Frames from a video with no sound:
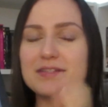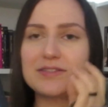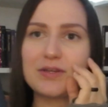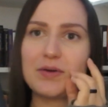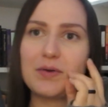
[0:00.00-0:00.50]

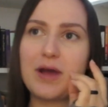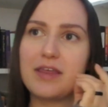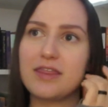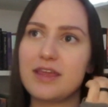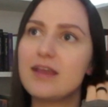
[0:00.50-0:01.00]
so I
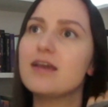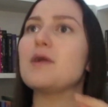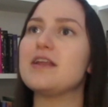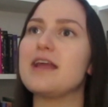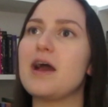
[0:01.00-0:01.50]
think
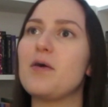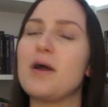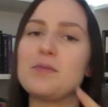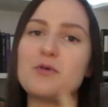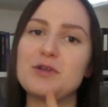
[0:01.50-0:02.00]
right now
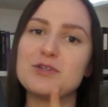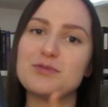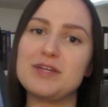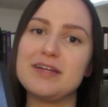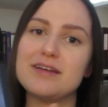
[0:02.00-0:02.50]
I'm going to
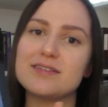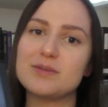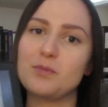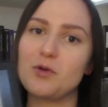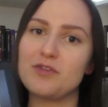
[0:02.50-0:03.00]
read
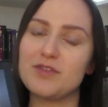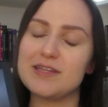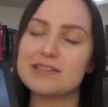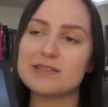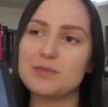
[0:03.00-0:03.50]
some more of
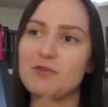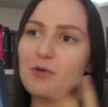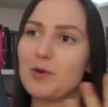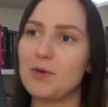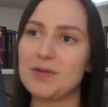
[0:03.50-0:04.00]
this
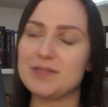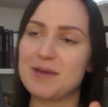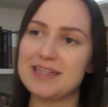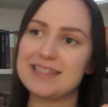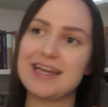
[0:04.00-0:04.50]
before going to
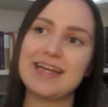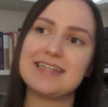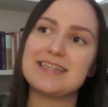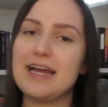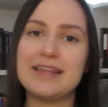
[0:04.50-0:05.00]
bed
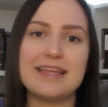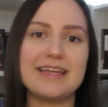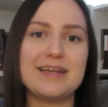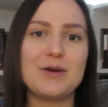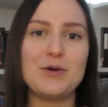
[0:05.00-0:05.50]
tonight, and
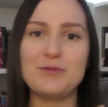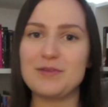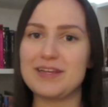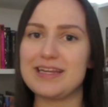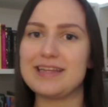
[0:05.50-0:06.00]
then
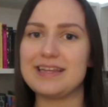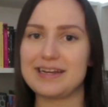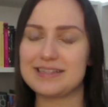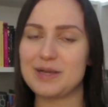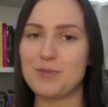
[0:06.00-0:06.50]
hopefully in the
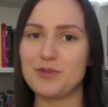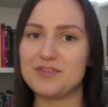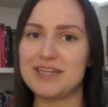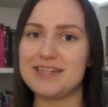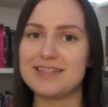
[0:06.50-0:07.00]
next couple of
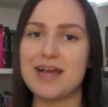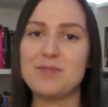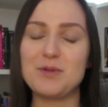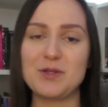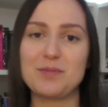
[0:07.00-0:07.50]
days I
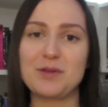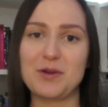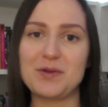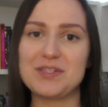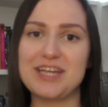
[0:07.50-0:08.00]
build up the
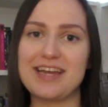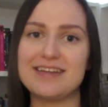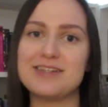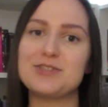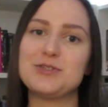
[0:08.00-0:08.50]
courage
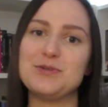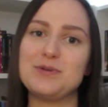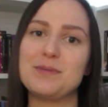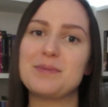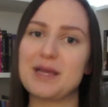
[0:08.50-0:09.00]
again
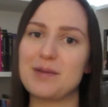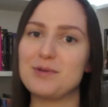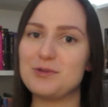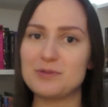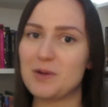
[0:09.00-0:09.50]
to pick up
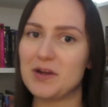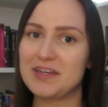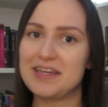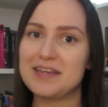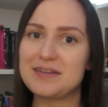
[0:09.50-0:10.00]

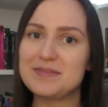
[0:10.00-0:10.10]
Uzumaki.